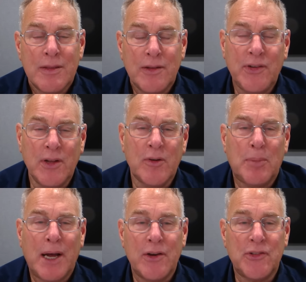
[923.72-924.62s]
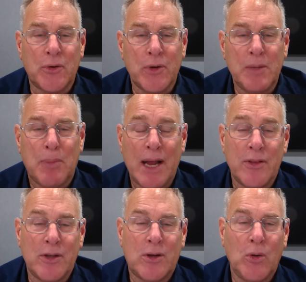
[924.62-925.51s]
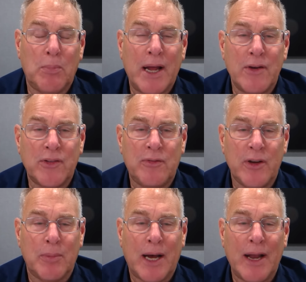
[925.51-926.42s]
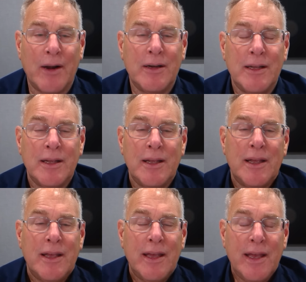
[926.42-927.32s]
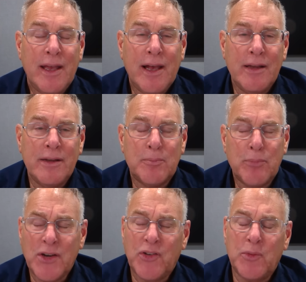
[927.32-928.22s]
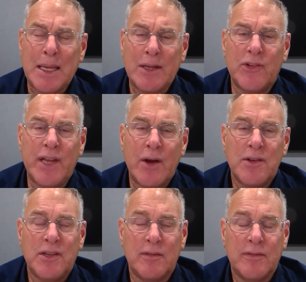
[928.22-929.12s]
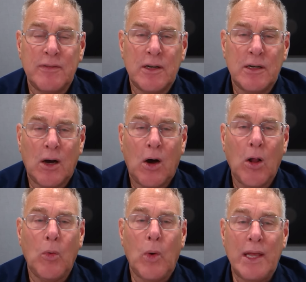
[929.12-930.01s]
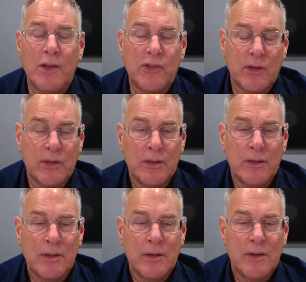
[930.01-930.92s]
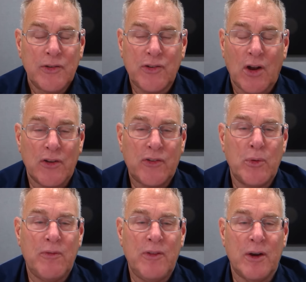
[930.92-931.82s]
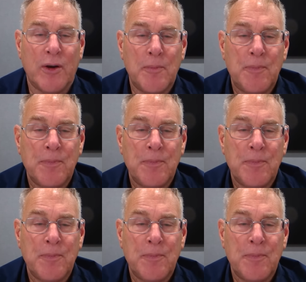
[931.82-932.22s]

The silver buyer is a greed buyer, the gold buyer is a fear buyer. And the precious metals narrative uh, always starts with fear.